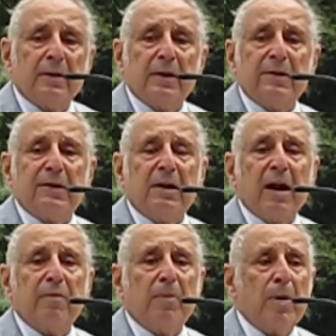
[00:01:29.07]
they should
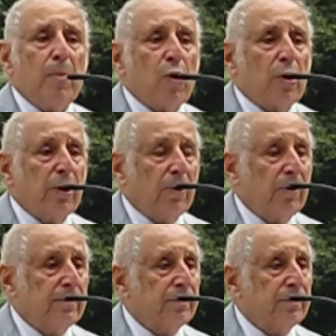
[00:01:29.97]
have a memorial.